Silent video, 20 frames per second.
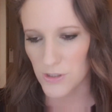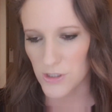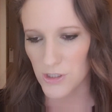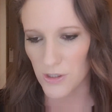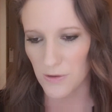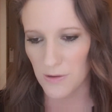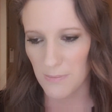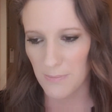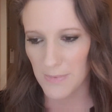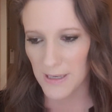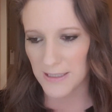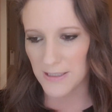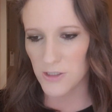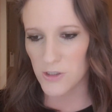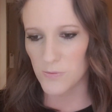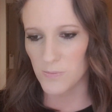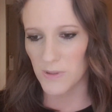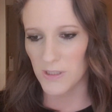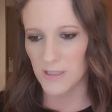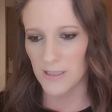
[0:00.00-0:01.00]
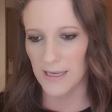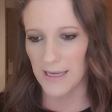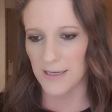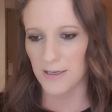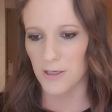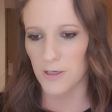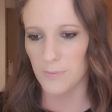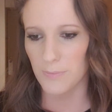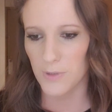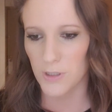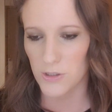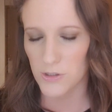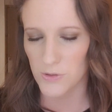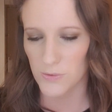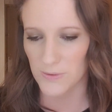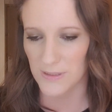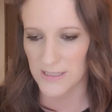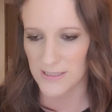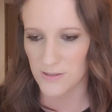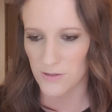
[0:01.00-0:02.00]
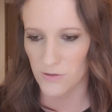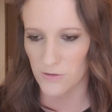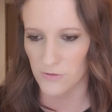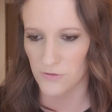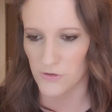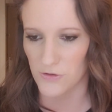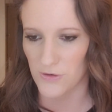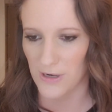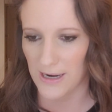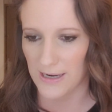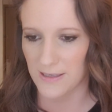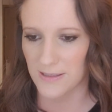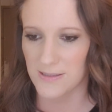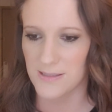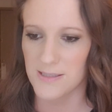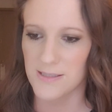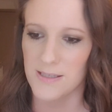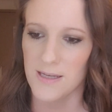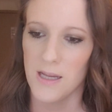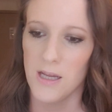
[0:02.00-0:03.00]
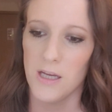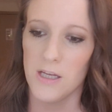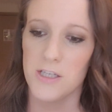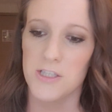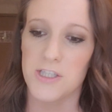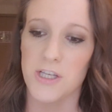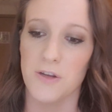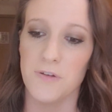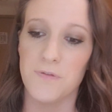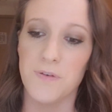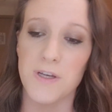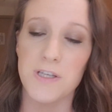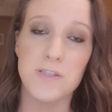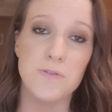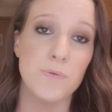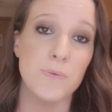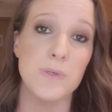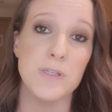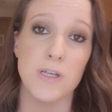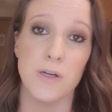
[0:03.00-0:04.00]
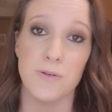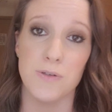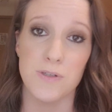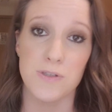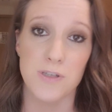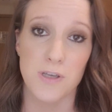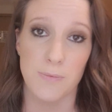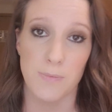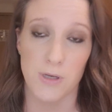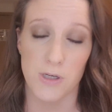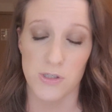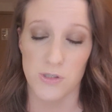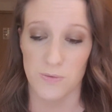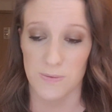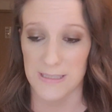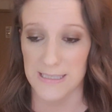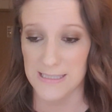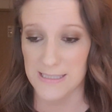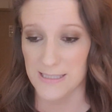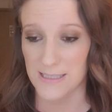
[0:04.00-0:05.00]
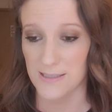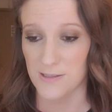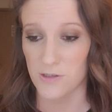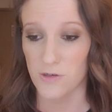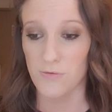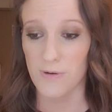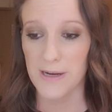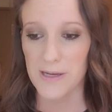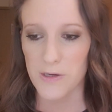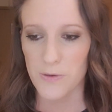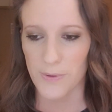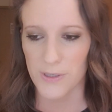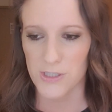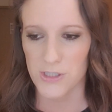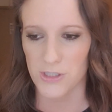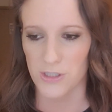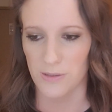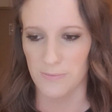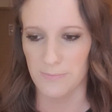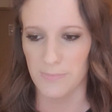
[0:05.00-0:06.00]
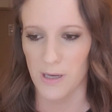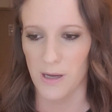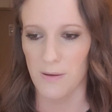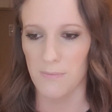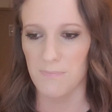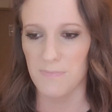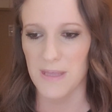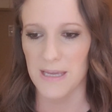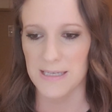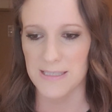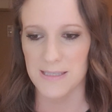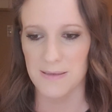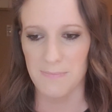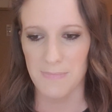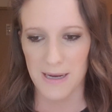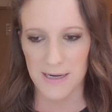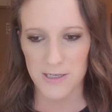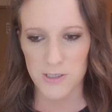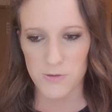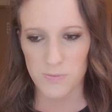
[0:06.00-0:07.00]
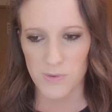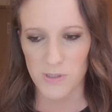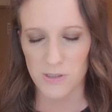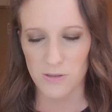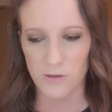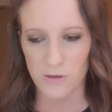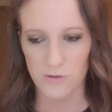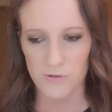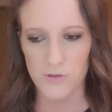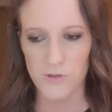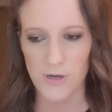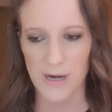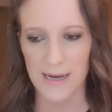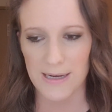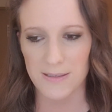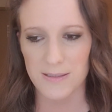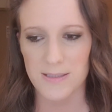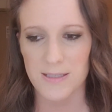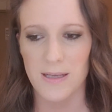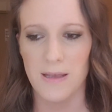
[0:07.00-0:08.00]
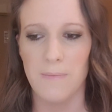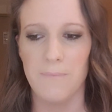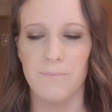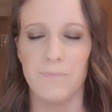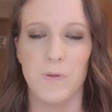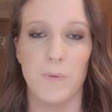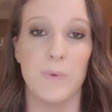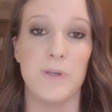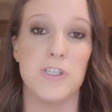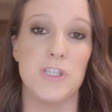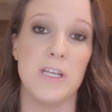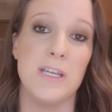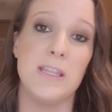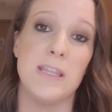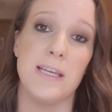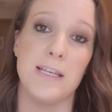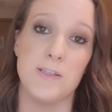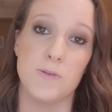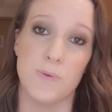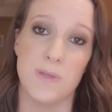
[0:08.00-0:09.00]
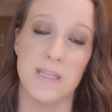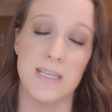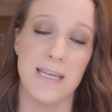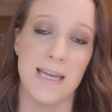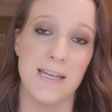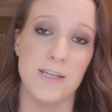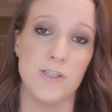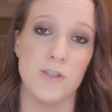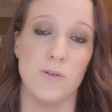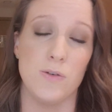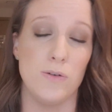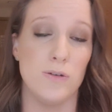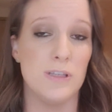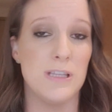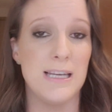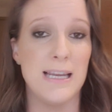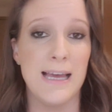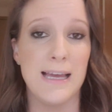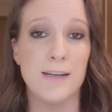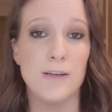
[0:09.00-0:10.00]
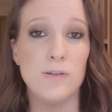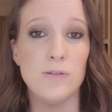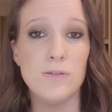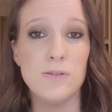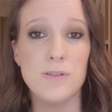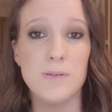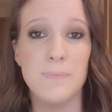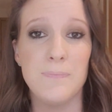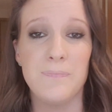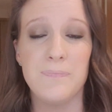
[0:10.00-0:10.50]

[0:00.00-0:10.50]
So the management and commercial lease contracts. So first of all, we don't use commercial leases. Great question, but there's the management contract, which either is with the agent or the landlord.